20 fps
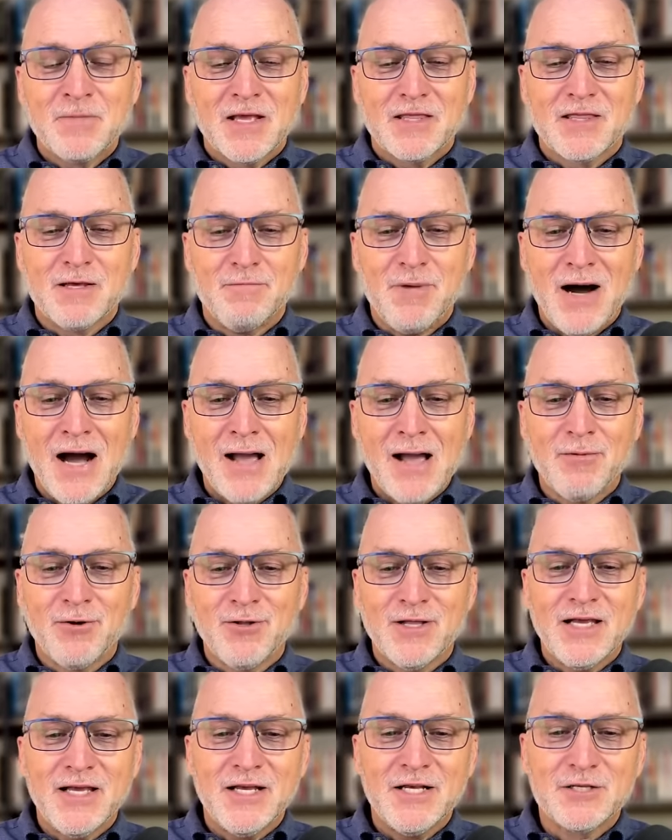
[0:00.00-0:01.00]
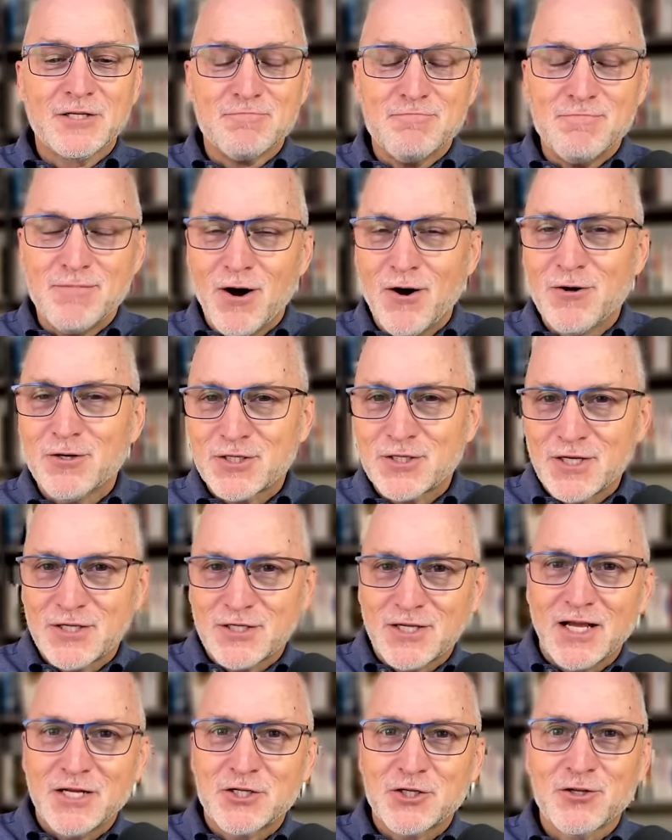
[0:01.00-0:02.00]
The Bible is most
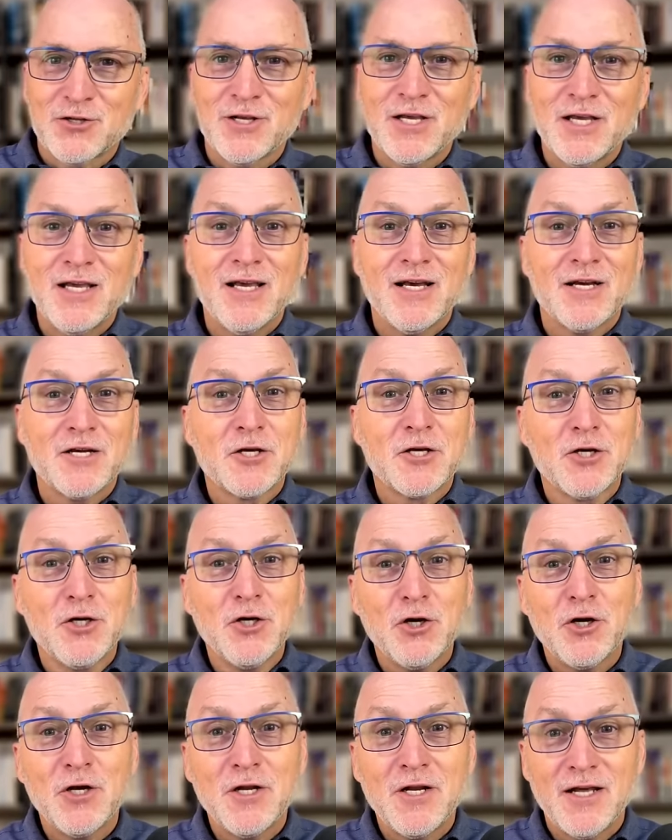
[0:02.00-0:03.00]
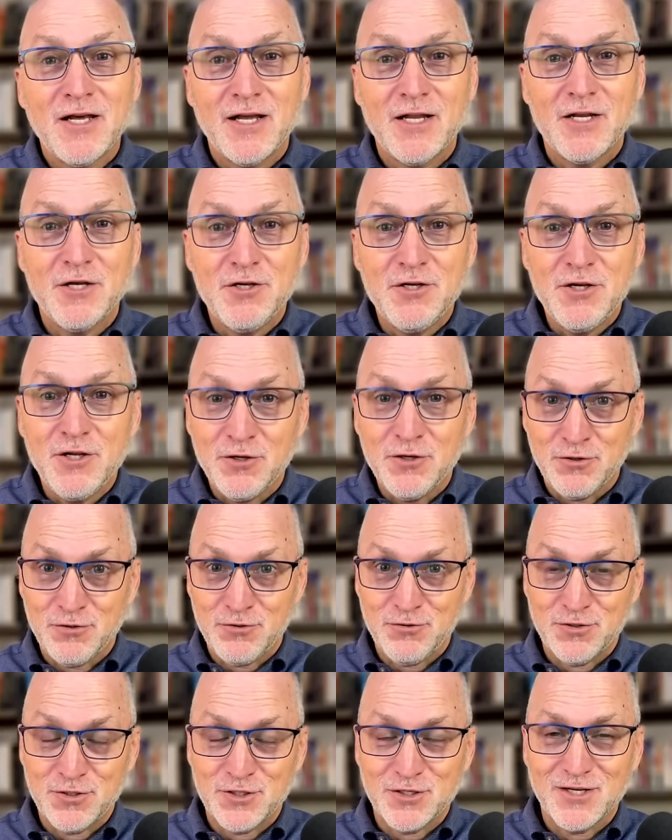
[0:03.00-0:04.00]
essentially good
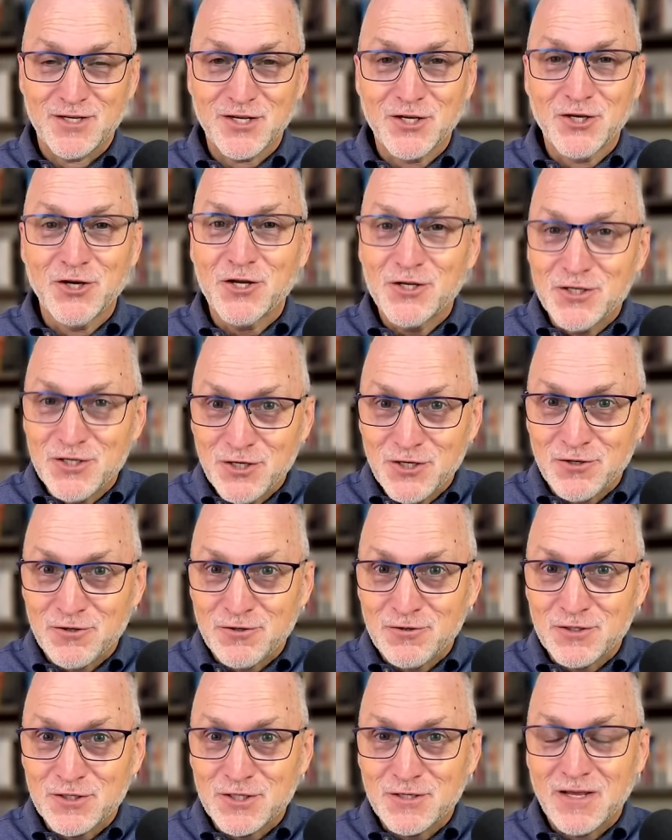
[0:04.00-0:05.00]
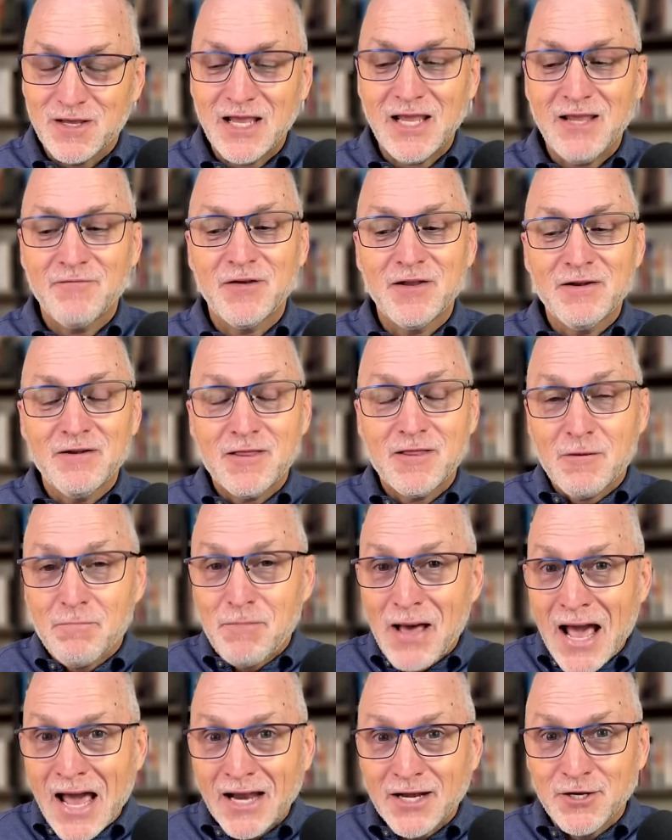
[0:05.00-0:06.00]
news. Good news, even the
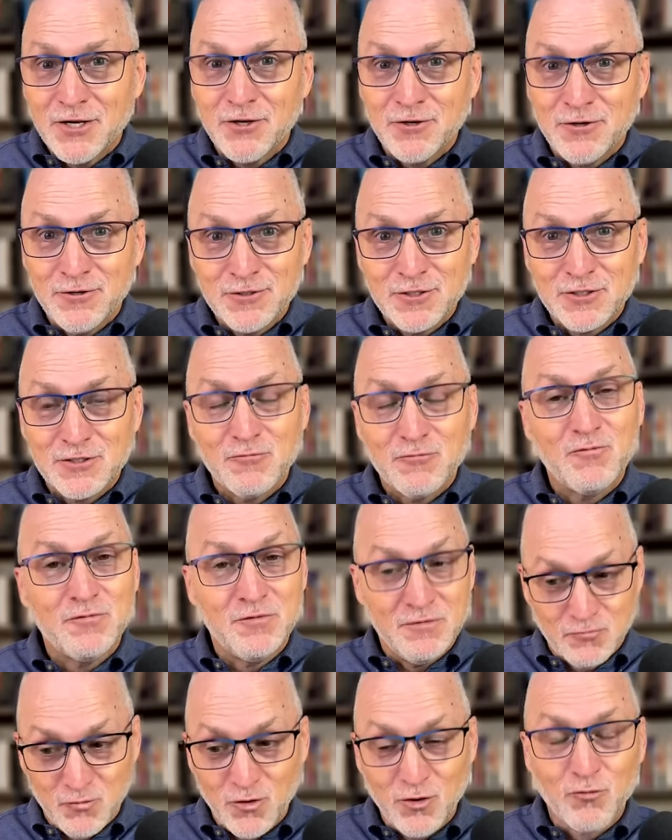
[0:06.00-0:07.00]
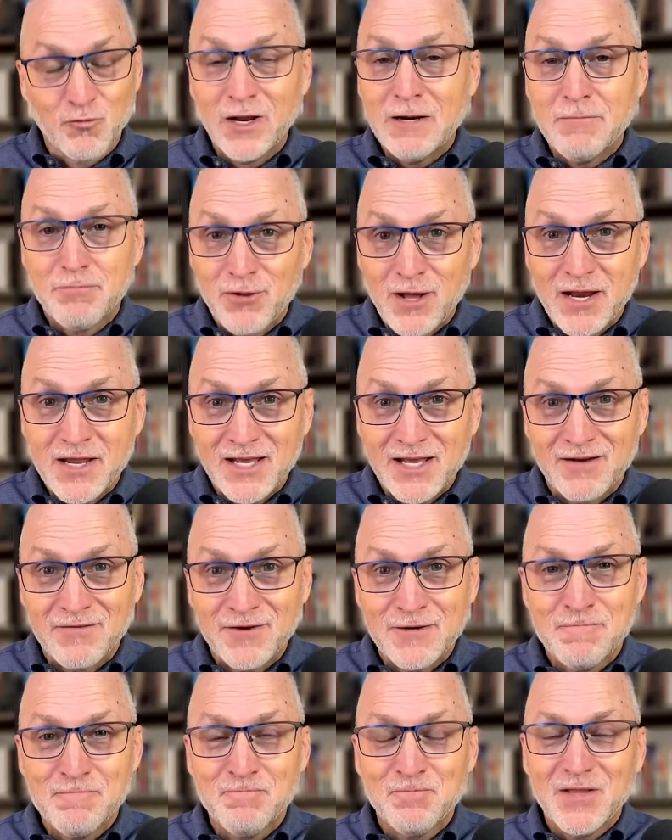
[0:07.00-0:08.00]
bad news, we'll read plenty of
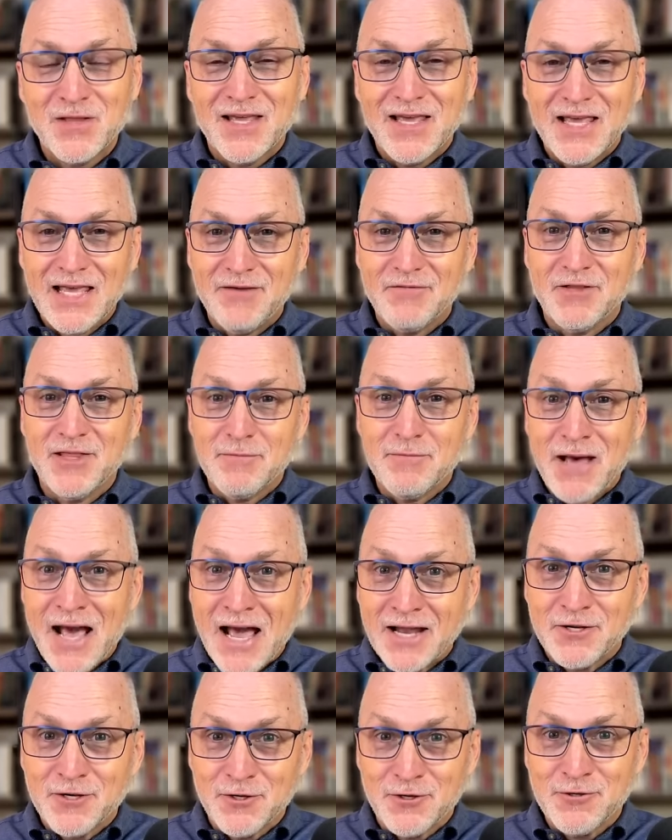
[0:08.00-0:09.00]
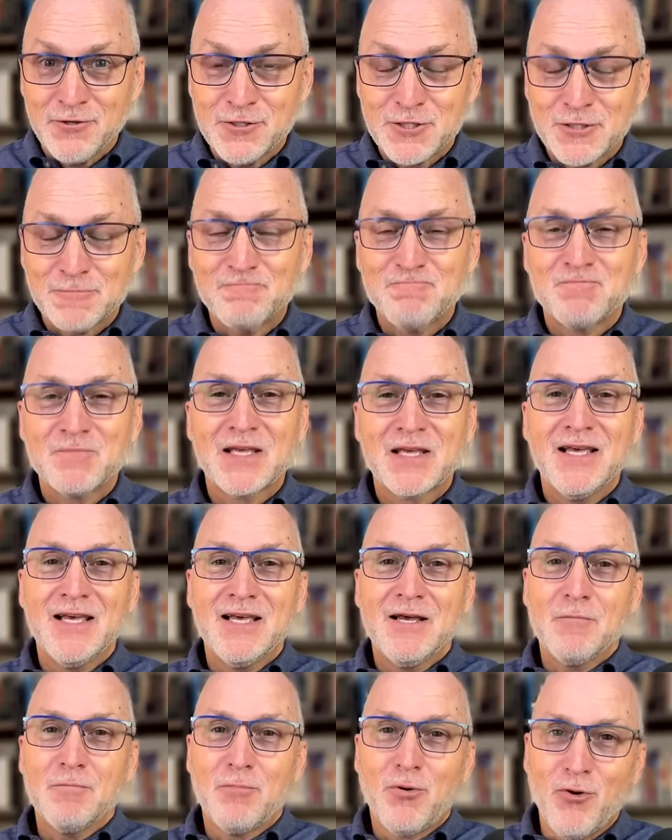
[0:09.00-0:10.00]
it, even the bad news
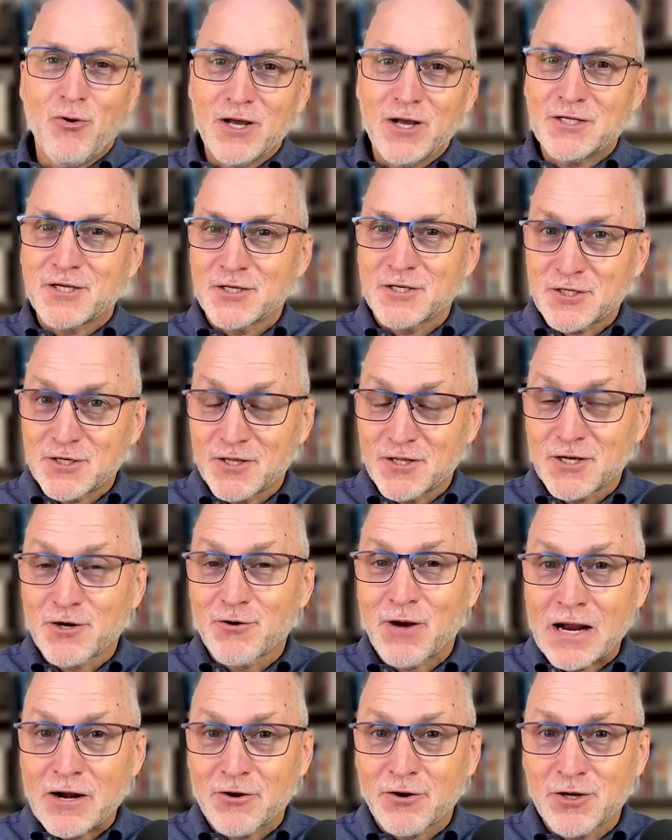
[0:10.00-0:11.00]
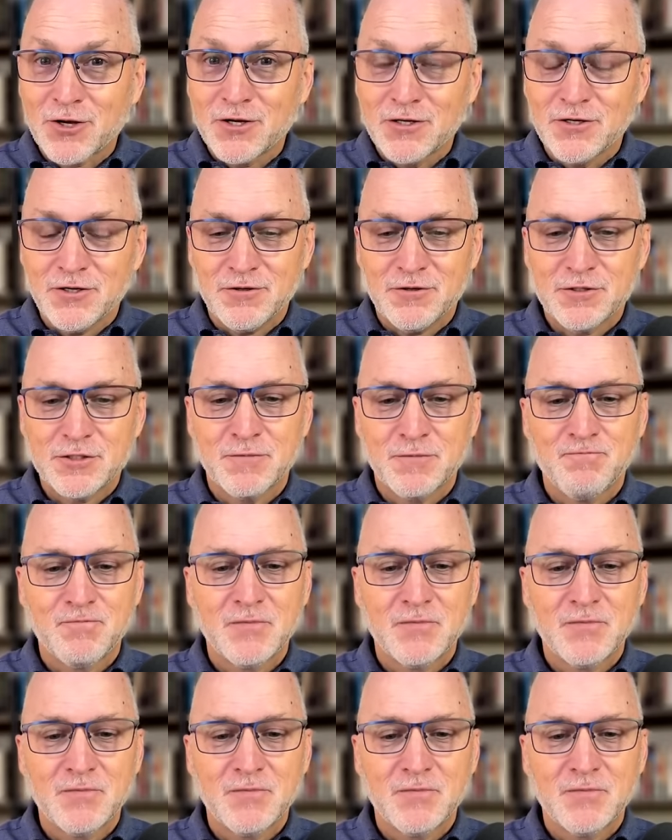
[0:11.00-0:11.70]
points us to the greater good news.